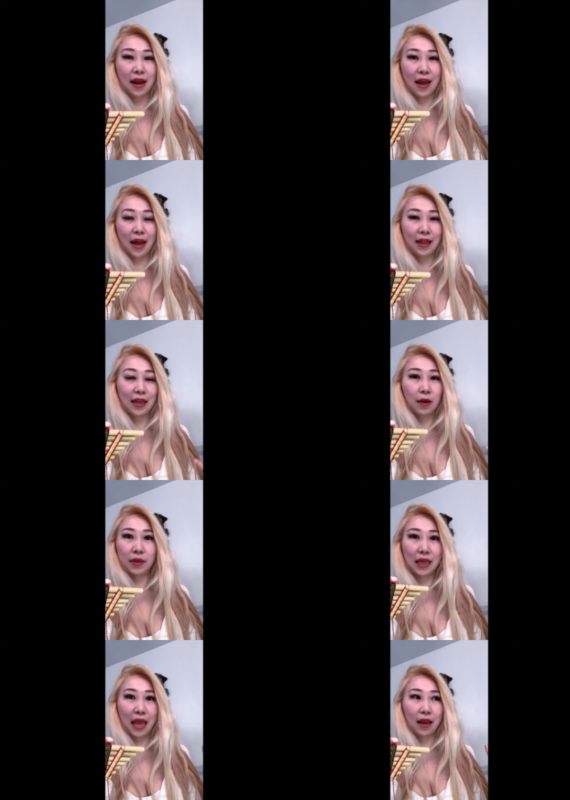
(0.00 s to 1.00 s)
I think he
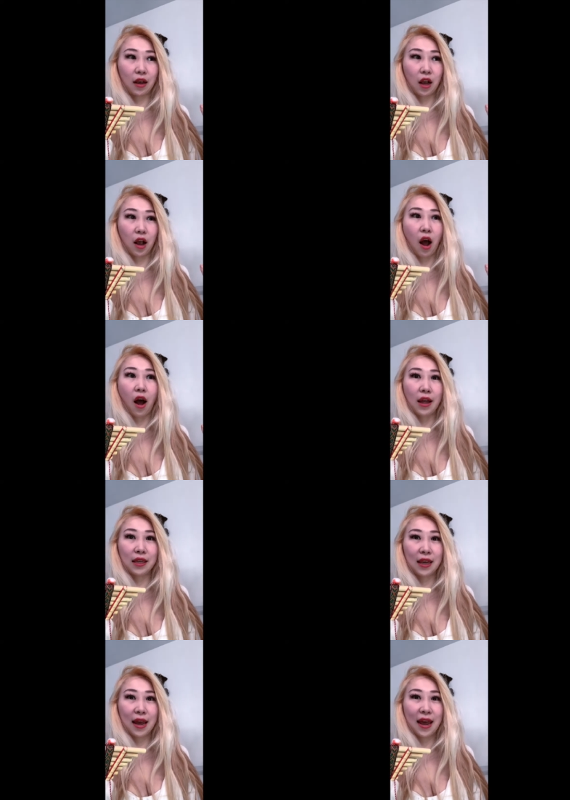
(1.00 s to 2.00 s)
was saying
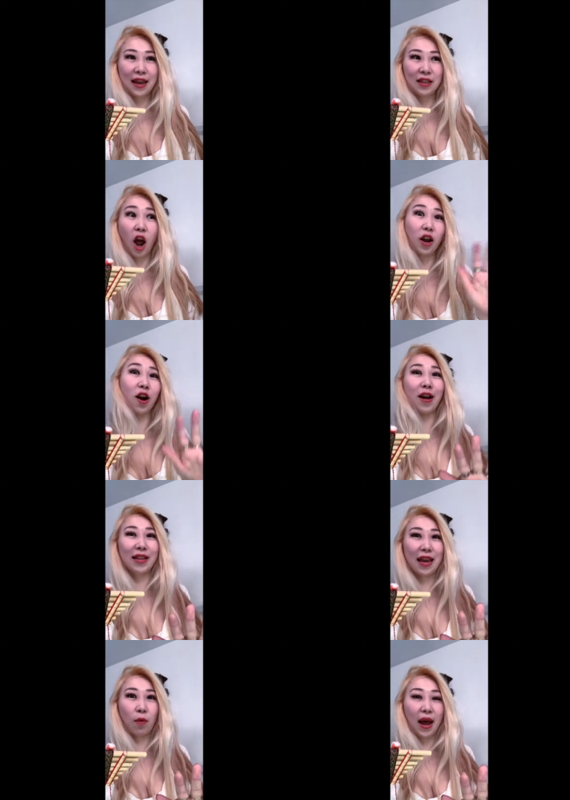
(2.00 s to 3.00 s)
Kanye, not
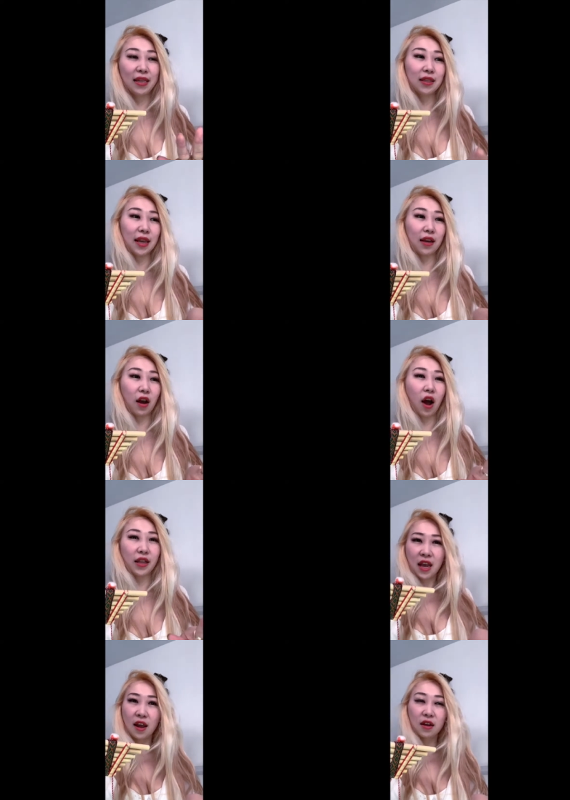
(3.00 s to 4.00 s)
Kanye West, like
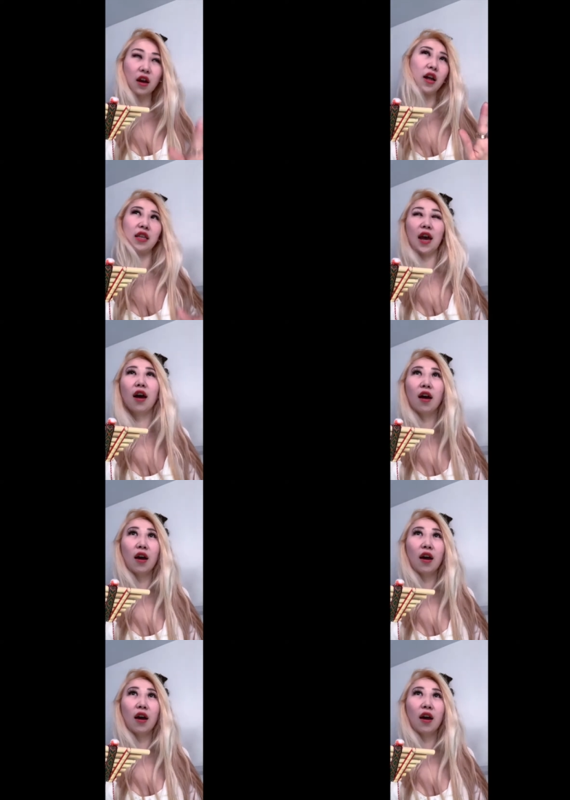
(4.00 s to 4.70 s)
Kanye? Kanye. I